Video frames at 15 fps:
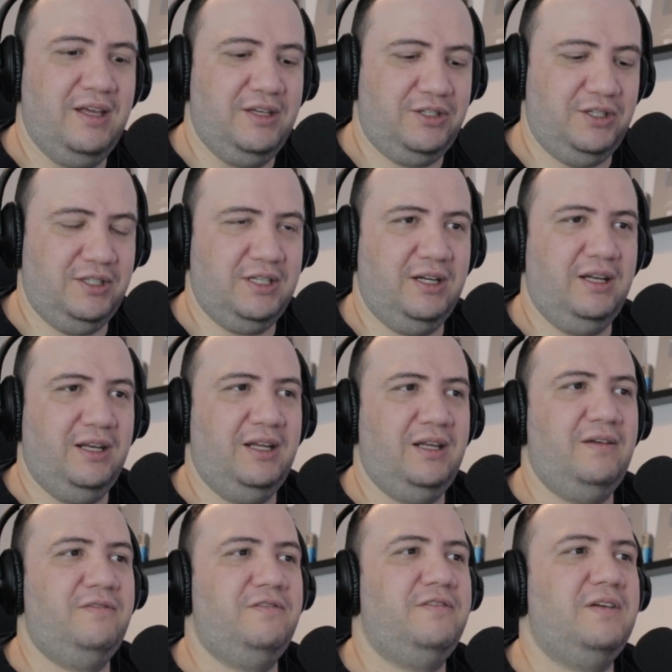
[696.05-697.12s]
She's gonna
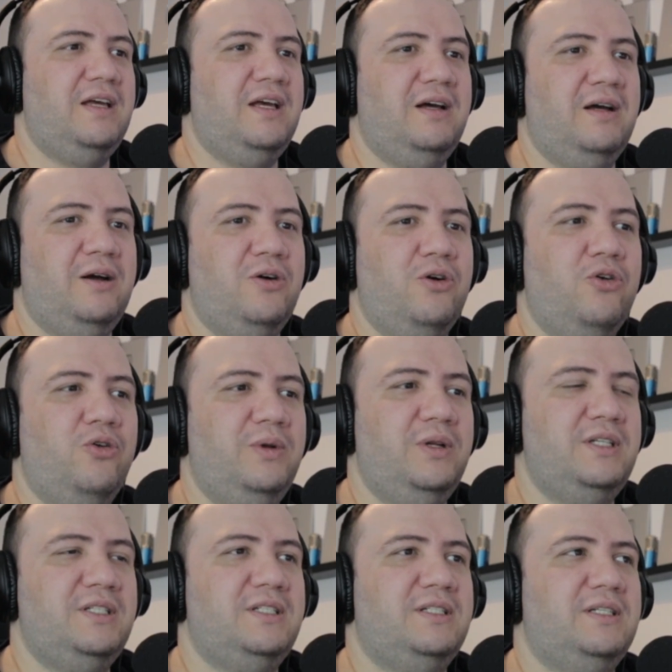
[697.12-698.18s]
live a
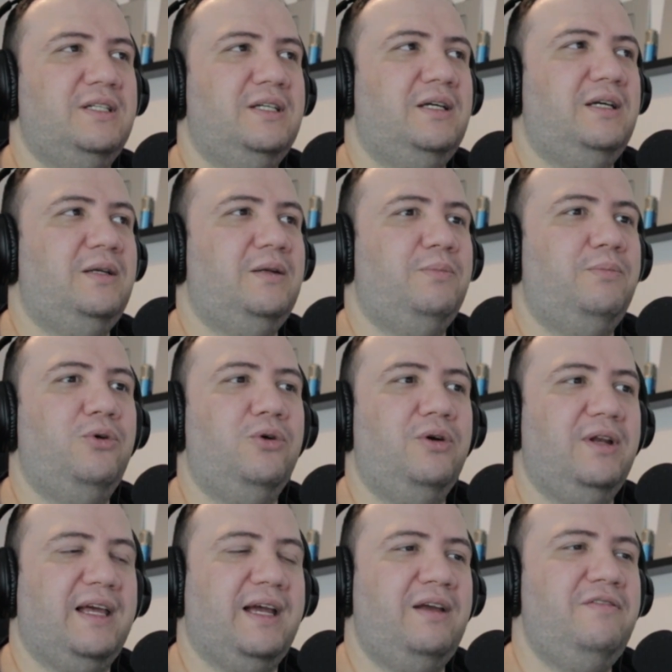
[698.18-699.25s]
homeless and poor
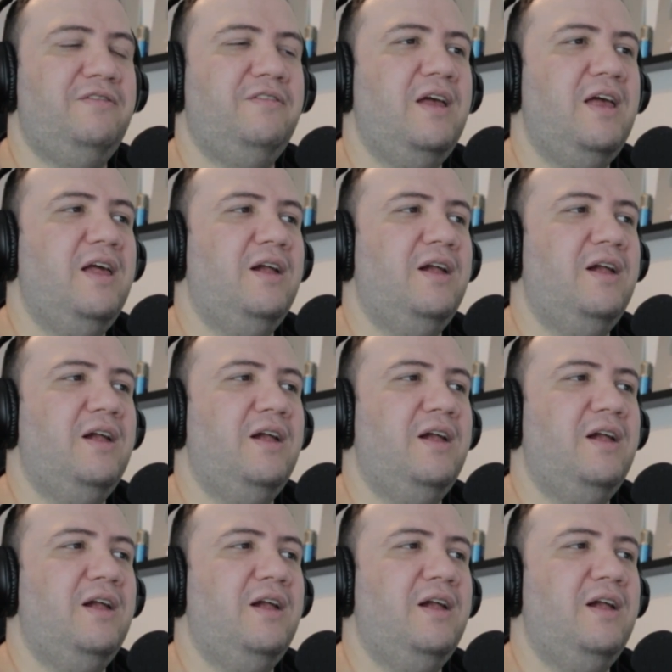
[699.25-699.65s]
life